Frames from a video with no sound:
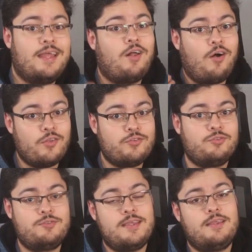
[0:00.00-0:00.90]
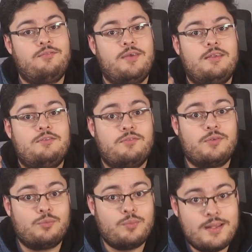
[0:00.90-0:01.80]
and also take advantage of
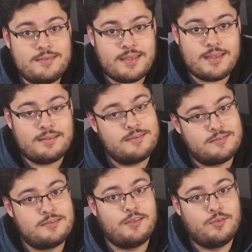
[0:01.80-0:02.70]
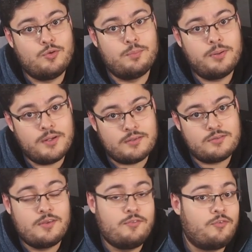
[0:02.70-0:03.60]
the red day to sell new
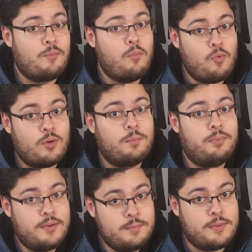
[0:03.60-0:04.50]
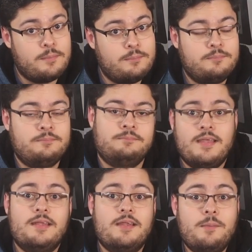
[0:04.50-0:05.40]
puts for more premium.
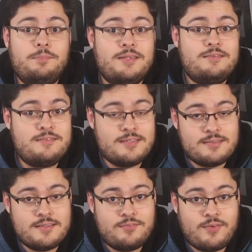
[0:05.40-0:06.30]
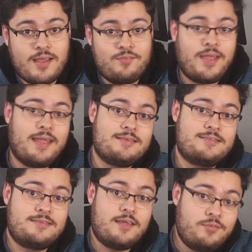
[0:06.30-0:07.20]
In updates 65 and
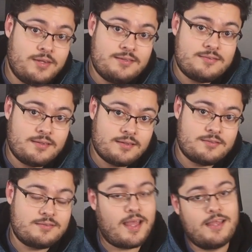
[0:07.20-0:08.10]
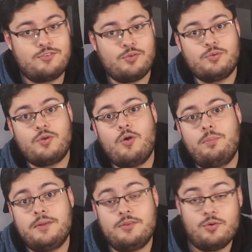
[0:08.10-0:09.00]
76, I sold to
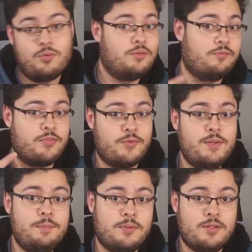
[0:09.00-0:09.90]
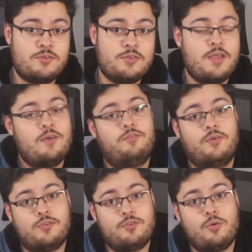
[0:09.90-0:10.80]
open a total of 3 puts for
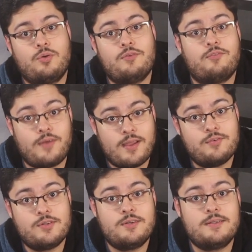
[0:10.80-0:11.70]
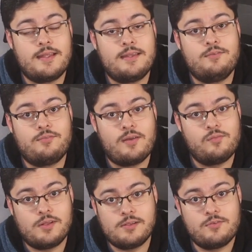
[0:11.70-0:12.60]
a total of
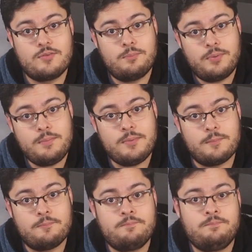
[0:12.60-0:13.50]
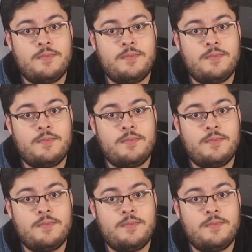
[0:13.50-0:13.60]
$595 in premium.